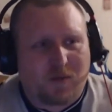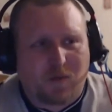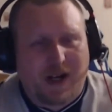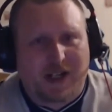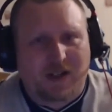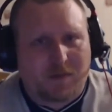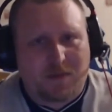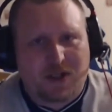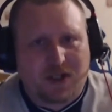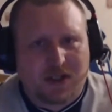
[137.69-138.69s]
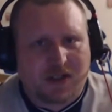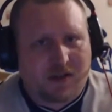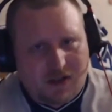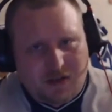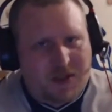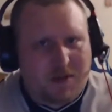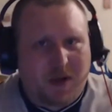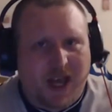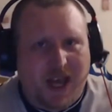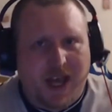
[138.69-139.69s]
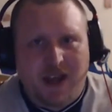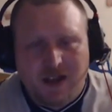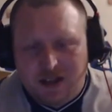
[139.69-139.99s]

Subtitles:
when it comes to my hair.